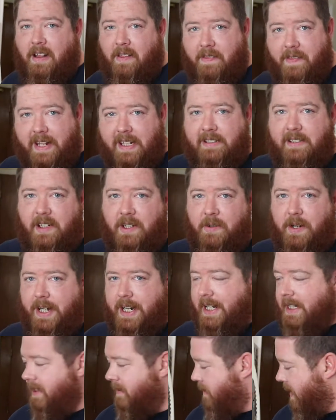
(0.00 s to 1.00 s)
these
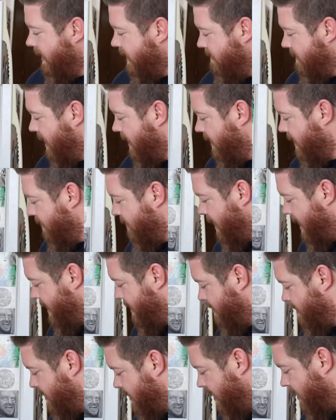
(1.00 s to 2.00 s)
ingredients being the main
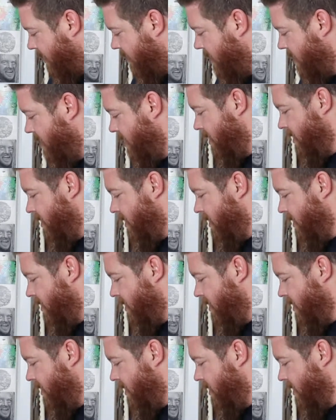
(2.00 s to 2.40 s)
ingredients here.